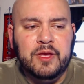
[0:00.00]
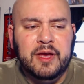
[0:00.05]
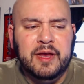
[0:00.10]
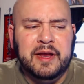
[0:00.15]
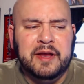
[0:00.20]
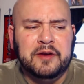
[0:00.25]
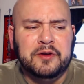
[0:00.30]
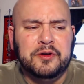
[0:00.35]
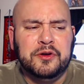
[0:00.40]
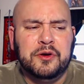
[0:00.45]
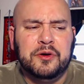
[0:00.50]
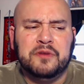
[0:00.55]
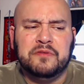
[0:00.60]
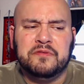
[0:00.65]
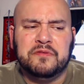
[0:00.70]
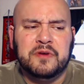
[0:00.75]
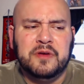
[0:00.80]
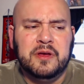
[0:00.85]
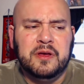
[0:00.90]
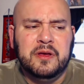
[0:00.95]
and I don't know
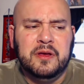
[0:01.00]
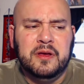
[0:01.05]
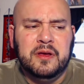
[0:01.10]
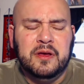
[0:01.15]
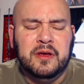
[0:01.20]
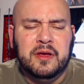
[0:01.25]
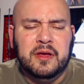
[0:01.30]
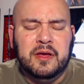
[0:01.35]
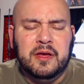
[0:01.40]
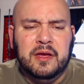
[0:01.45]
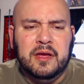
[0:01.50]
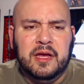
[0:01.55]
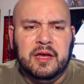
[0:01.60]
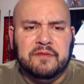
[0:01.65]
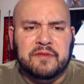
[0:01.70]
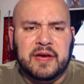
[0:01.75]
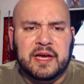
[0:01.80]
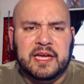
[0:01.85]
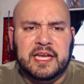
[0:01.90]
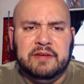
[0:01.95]

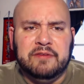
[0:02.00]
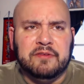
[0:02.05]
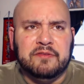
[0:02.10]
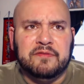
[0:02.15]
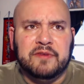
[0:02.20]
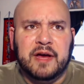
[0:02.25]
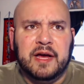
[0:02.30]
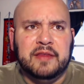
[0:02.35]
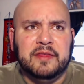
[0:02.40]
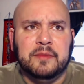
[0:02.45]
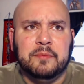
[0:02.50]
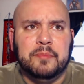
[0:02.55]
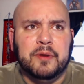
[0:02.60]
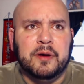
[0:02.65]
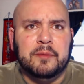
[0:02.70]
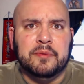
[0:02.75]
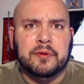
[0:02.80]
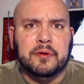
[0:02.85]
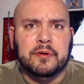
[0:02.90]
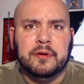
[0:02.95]
if I can even find the
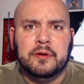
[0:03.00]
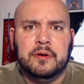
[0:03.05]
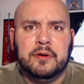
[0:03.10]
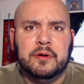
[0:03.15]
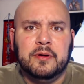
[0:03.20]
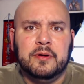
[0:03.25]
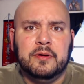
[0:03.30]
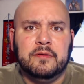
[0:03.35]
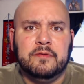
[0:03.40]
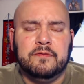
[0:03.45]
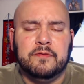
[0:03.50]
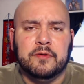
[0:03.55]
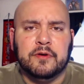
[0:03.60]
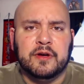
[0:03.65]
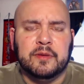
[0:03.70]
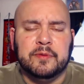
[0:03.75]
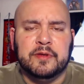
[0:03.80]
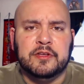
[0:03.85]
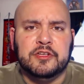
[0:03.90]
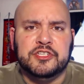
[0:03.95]
bumper for
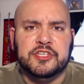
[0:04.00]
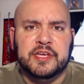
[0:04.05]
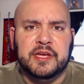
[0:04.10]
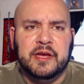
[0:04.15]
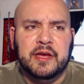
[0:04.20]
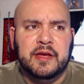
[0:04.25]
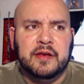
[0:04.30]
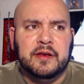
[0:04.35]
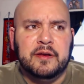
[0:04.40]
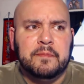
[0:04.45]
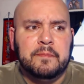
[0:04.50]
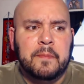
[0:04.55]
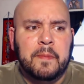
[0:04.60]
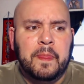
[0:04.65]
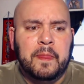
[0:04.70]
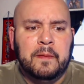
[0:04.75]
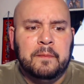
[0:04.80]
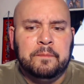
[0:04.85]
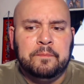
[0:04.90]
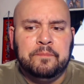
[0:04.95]
WGN,
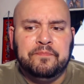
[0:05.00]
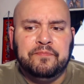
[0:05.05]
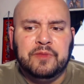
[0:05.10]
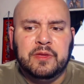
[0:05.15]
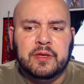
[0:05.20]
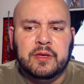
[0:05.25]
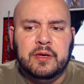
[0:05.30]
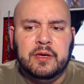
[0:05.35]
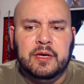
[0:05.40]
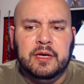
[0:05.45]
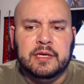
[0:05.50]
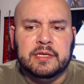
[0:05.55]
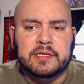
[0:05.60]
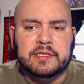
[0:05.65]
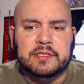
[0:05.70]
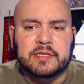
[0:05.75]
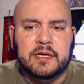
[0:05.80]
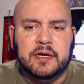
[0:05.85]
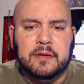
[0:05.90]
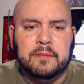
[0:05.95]

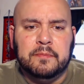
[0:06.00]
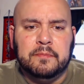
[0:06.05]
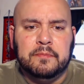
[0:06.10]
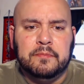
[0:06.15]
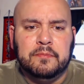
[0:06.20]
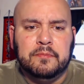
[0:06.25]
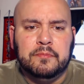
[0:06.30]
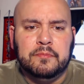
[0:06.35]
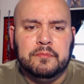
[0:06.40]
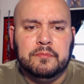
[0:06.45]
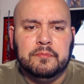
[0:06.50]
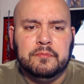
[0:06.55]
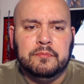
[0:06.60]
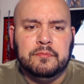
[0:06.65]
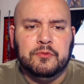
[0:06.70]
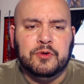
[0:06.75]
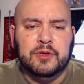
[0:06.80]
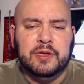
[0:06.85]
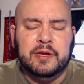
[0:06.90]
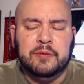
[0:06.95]
is
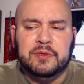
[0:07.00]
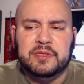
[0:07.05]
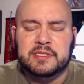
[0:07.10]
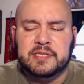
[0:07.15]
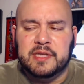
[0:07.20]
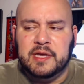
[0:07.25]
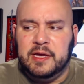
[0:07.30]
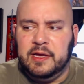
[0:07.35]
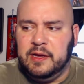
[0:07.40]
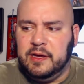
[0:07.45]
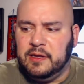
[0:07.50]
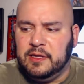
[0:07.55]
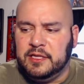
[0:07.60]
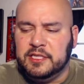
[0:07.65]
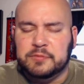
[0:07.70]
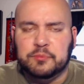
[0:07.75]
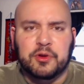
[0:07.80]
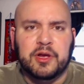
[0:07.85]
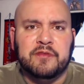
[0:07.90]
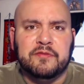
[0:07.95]
when they would say,
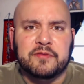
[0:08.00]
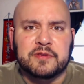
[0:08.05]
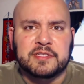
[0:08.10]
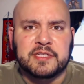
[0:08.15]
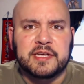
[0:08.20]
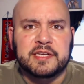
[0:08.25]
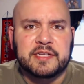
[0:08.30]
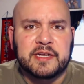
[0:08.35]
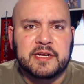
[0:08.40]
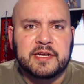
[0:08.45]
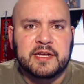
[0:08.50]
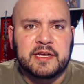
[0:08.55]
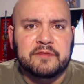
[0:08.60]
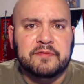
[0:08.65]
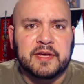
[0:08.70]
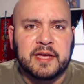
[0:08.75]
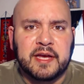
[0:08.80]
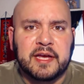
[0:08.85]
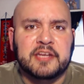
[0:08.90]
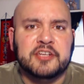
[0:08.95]
let's break for station
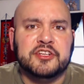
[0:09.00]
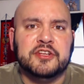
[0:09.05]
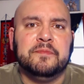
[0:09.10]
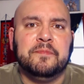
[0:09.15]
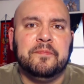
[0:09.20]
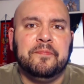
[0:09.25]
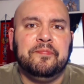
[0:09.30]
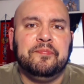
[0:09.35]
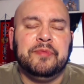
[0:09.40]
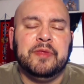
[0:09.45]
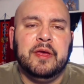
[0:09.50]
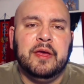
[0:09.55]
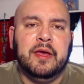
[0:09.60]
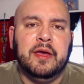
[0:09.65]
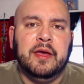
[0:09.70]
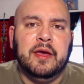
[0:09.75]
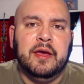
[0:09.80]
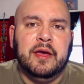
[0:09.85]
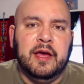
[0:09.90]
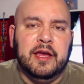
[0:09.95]
identification,
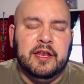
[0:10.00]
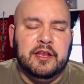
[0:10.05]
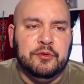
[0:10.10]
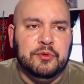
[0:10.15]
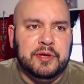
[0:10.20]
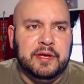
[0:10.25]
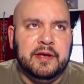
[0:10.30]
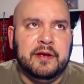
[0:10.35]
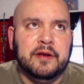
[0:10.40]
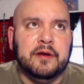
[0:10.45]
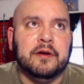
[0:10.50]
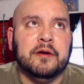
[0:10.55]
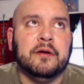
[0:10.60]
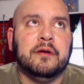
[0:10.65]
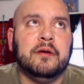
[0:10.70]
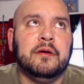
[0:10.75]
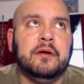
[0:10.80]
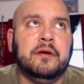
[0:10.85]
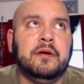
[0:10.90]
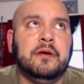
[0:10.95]
and you would hear